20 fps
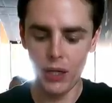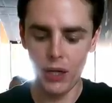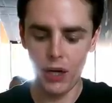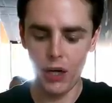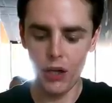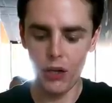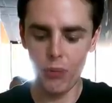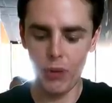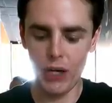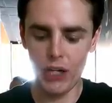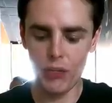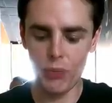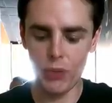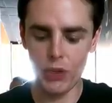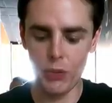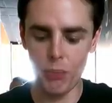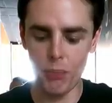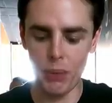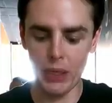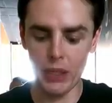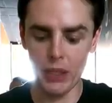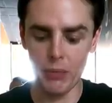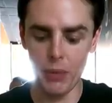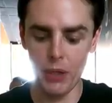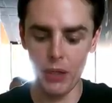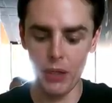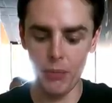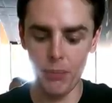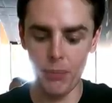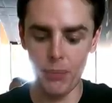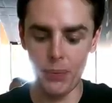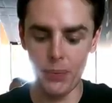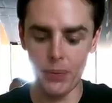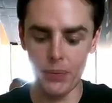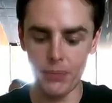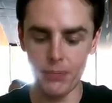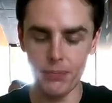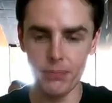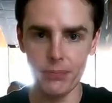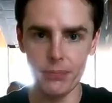Otherwise, when you pick them up,
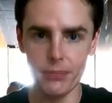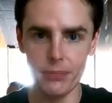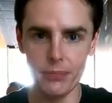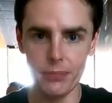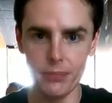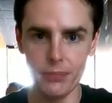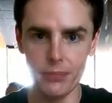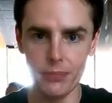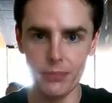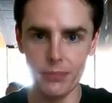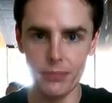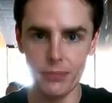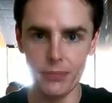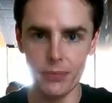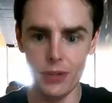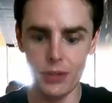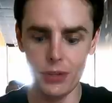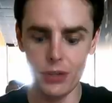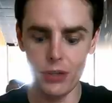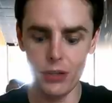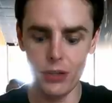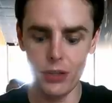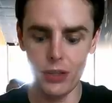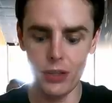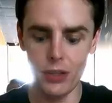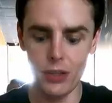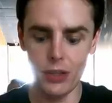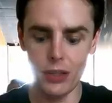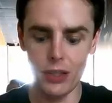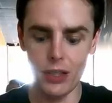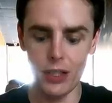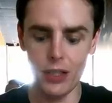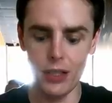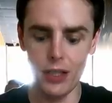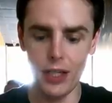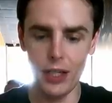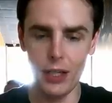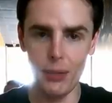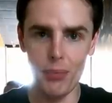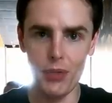they're gonna
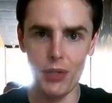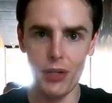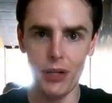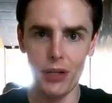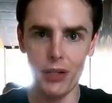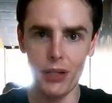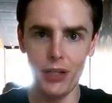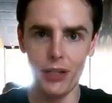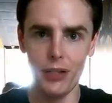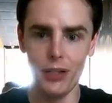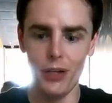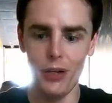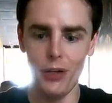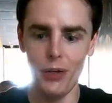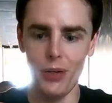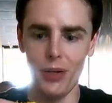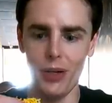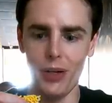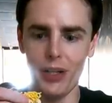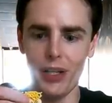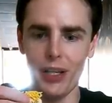collapse, are they? No?